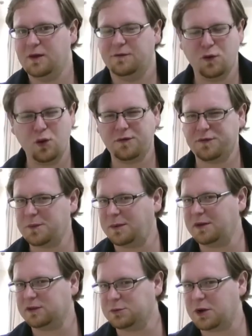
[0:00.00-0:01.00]
Four for
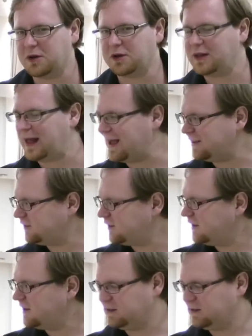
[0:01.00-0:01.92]
maybe a smaller class,